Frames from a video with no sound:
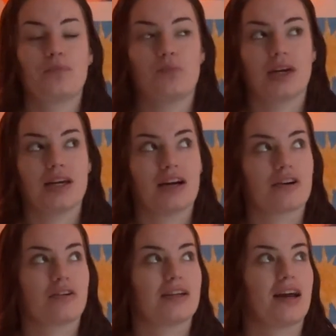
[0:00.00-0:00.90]
we are
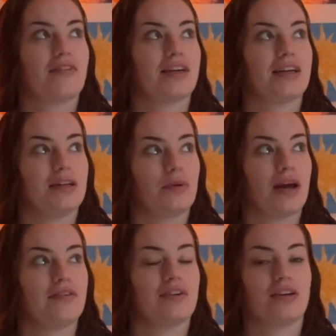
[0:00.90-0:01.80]
currently having a heat
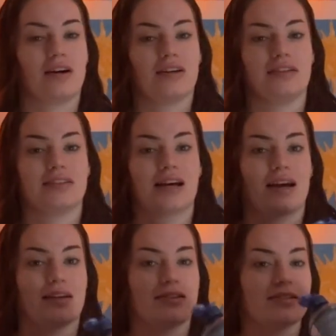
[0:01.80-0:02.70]
wave in Ireland,
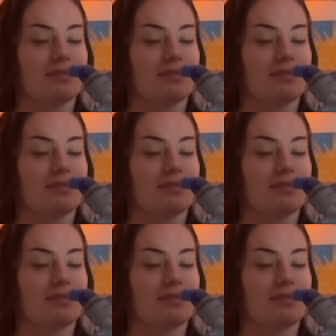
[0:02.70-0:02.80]
and